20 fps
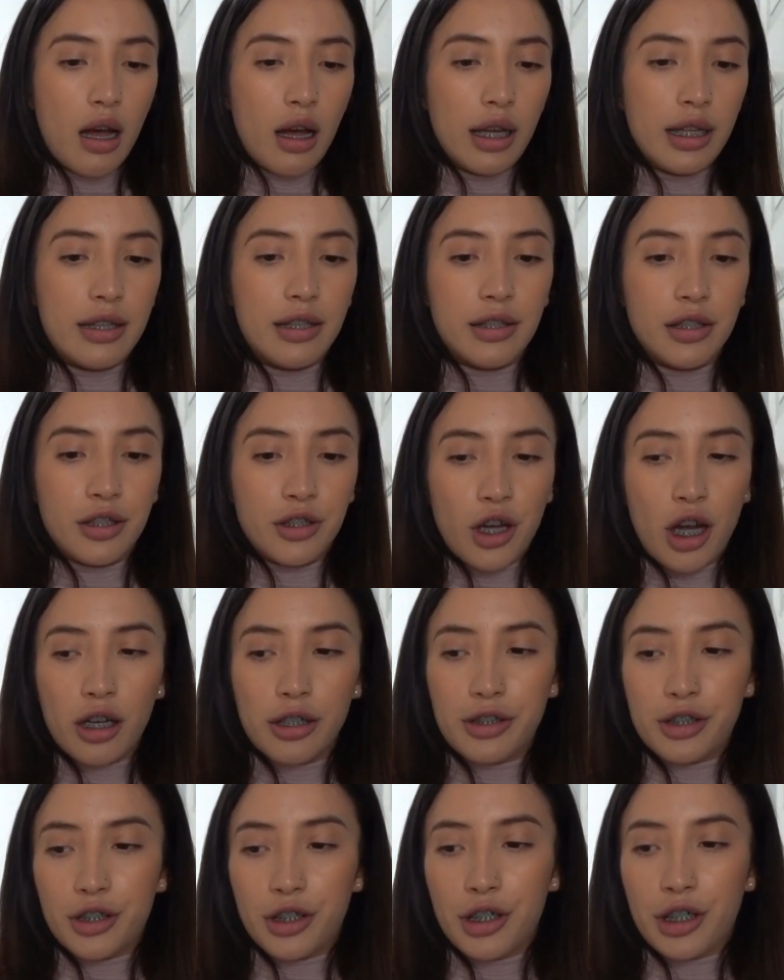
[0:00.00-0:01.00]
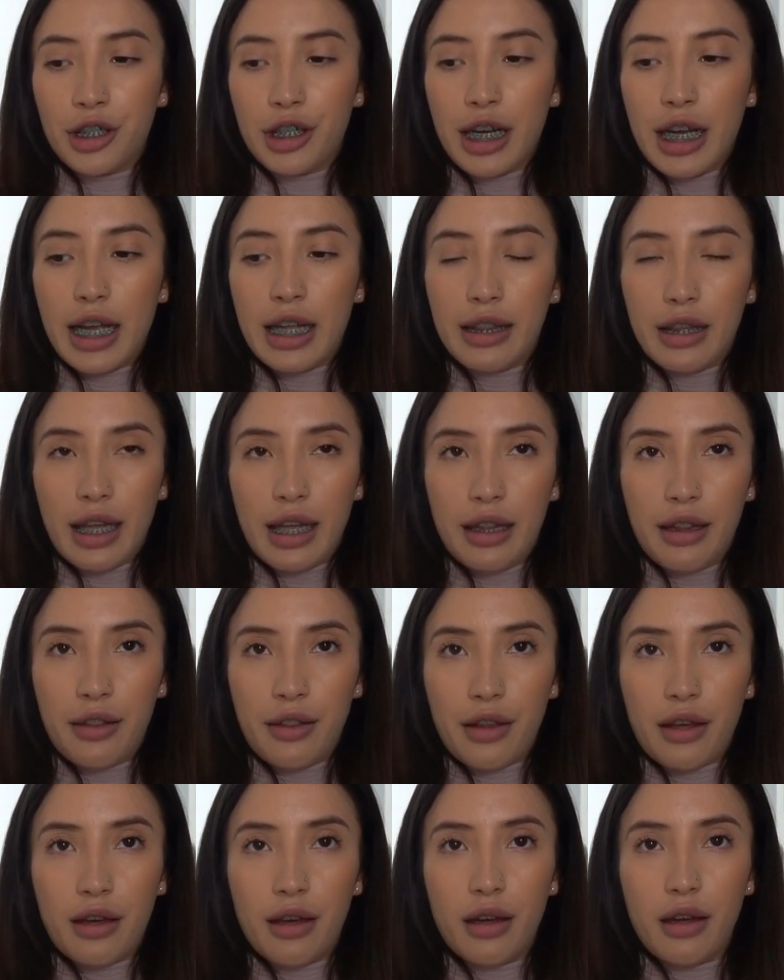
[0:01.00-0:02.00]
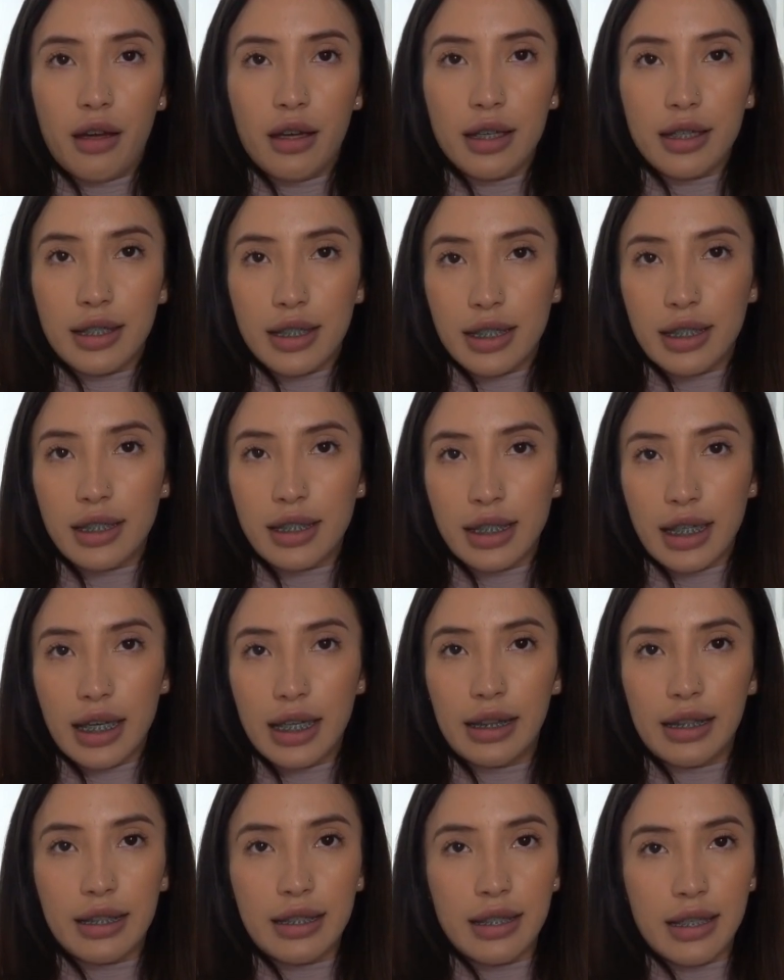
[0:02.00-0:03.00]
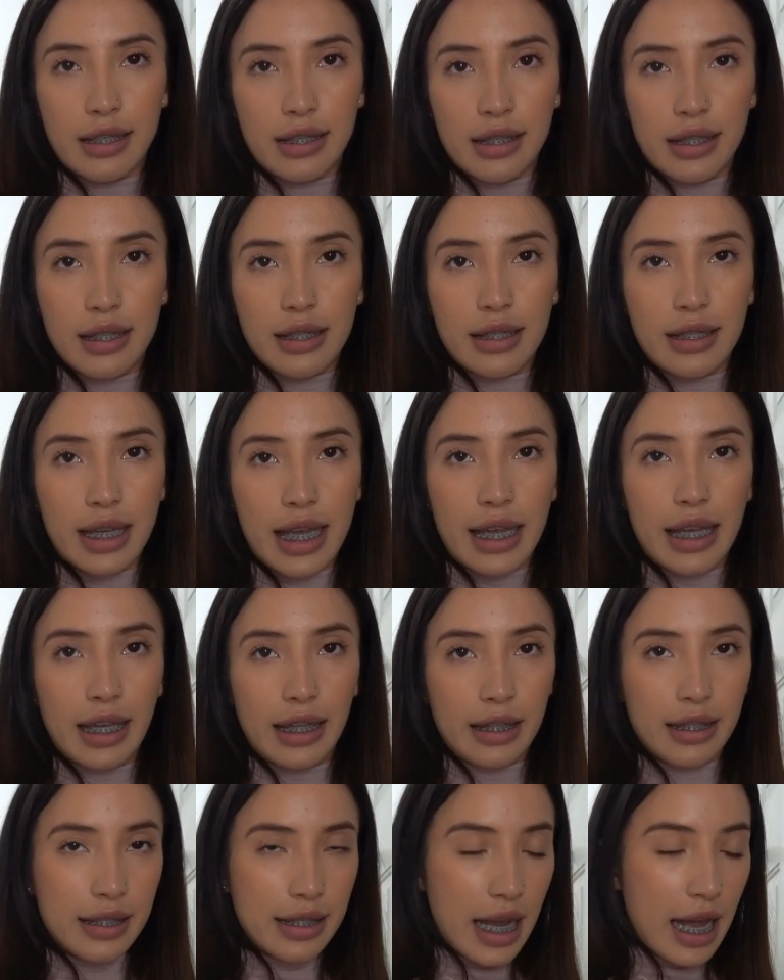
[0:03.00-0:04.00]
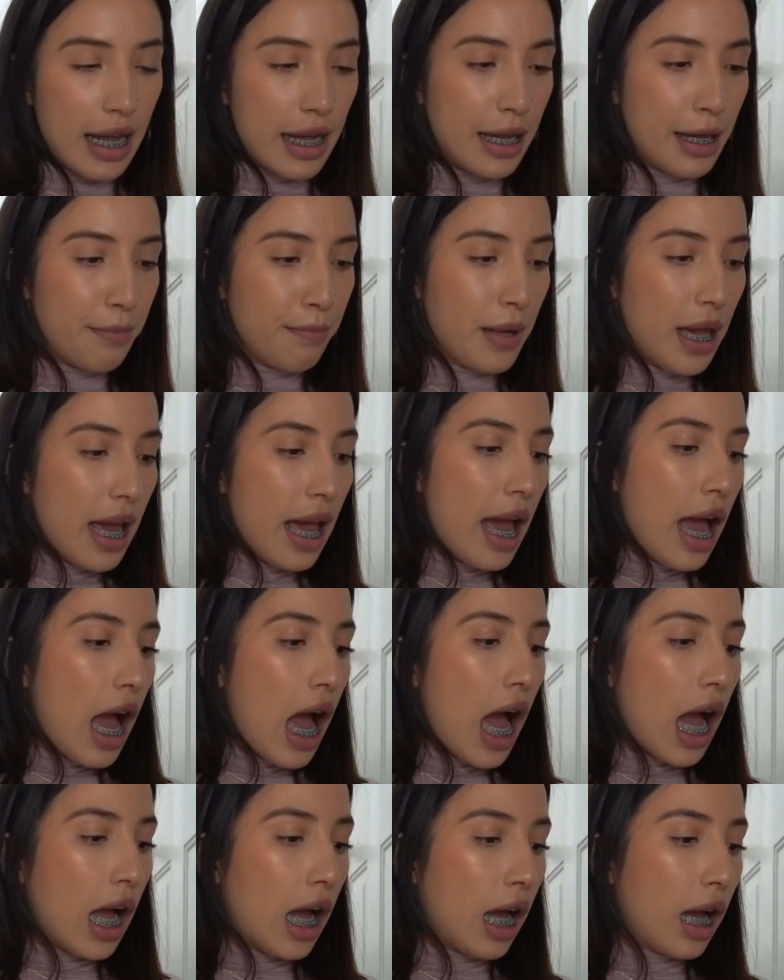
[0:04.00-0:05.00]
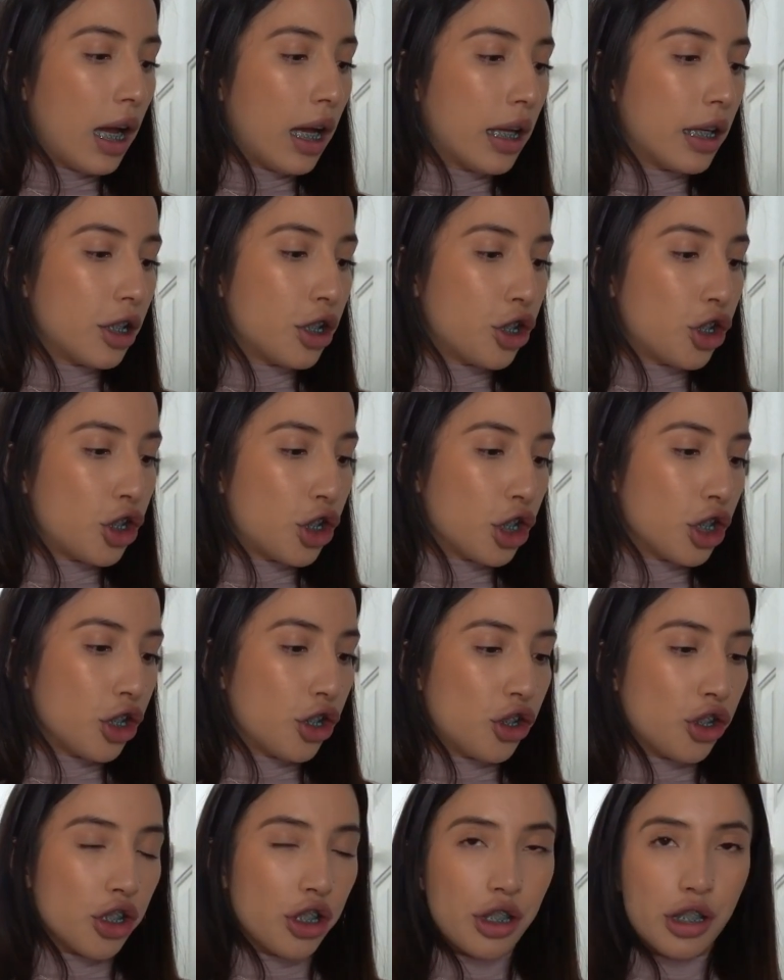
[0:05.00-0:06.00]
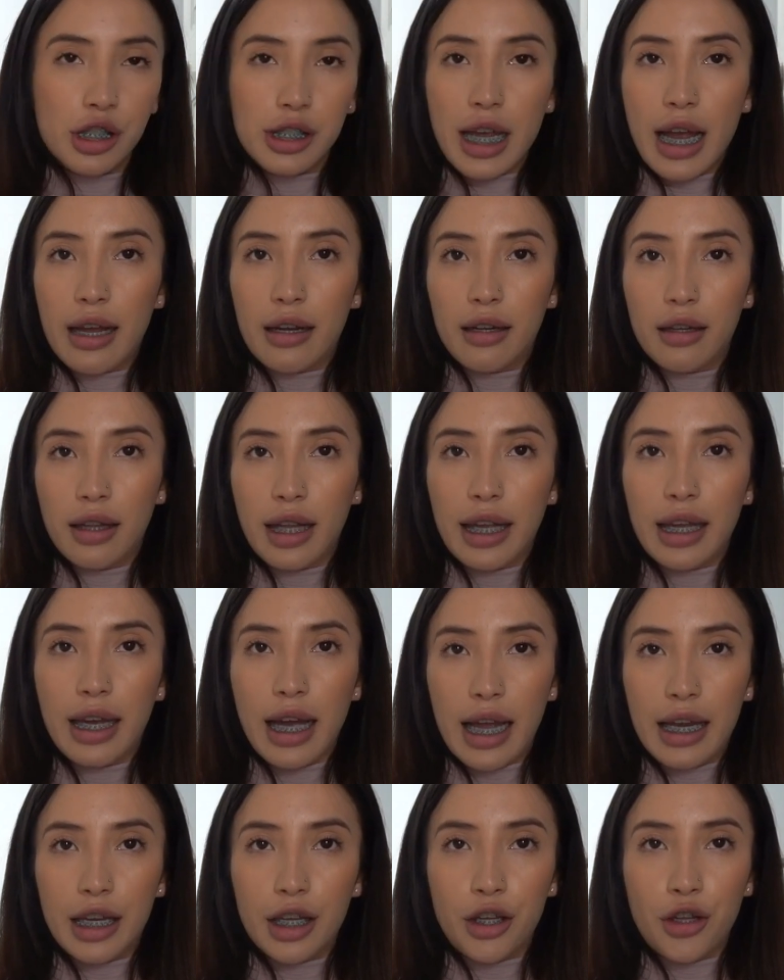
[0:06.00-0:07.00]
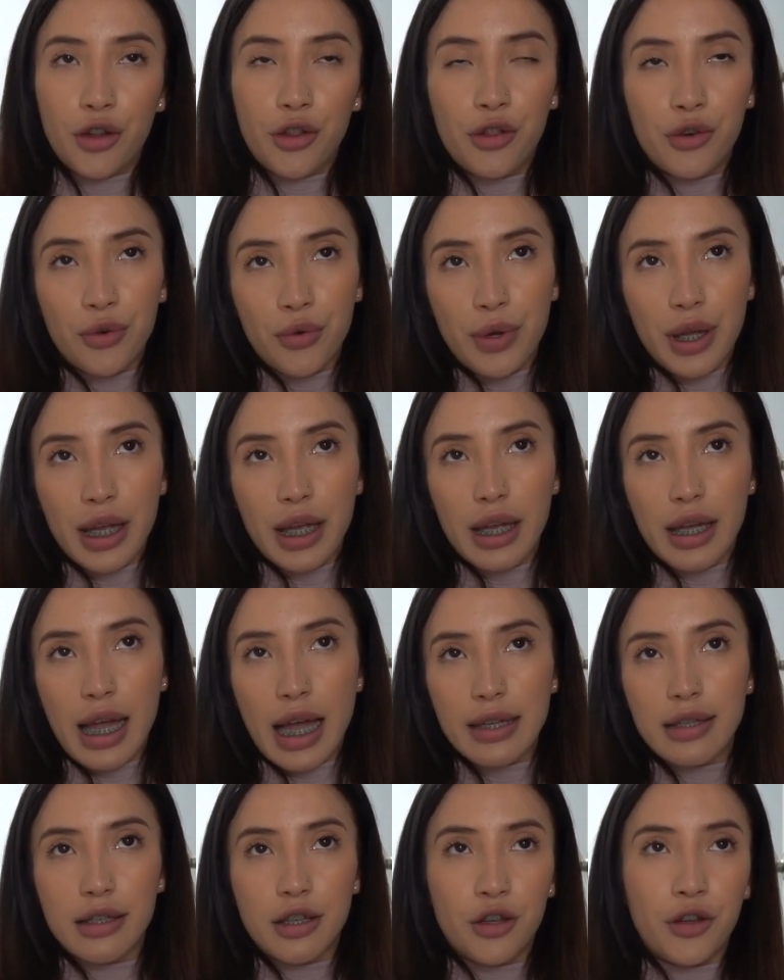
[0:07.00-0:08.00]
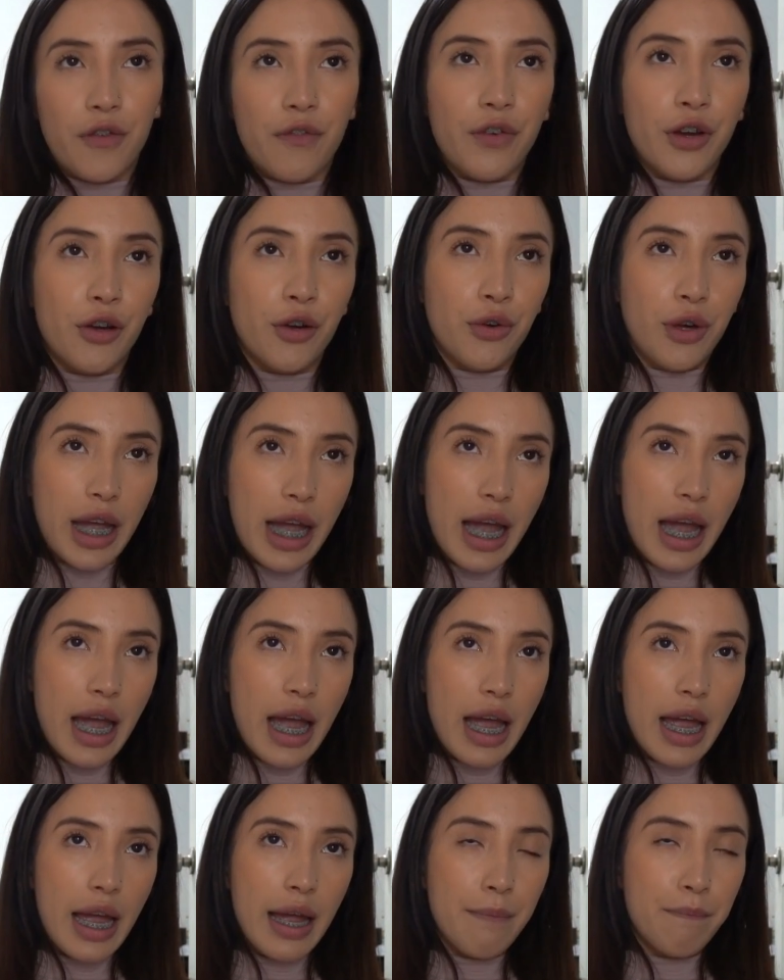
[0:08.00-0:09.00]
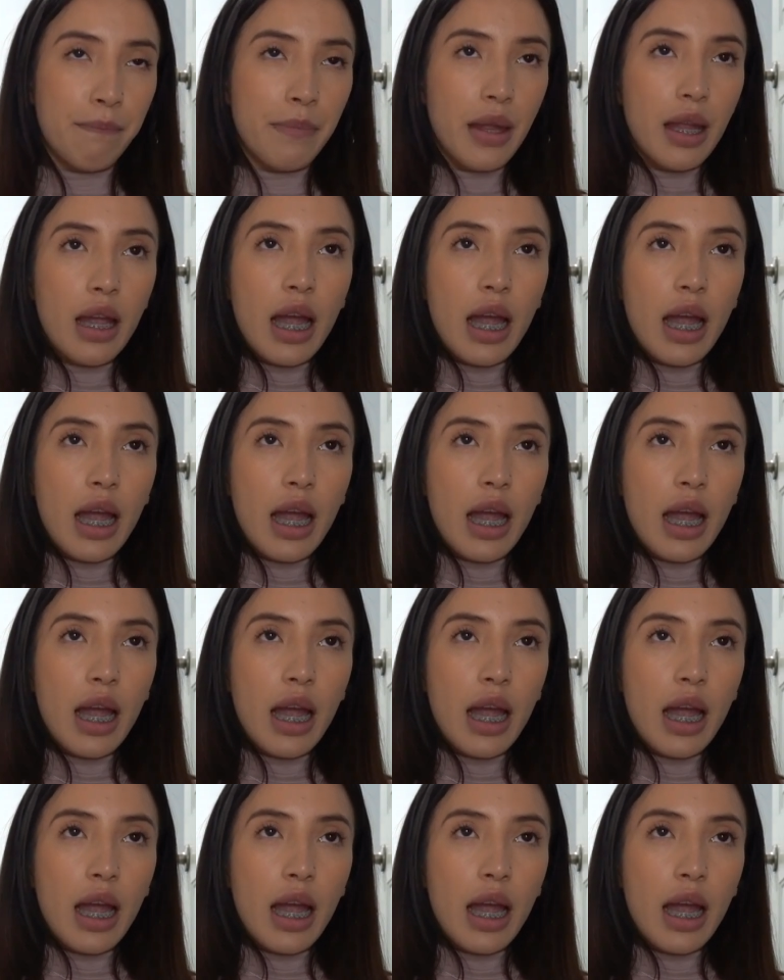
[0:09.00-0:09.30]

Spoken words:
it's the doctor and then the assistant. The assistant's taking the time and she's just kind of like guiding you through it, asking you if you're okay.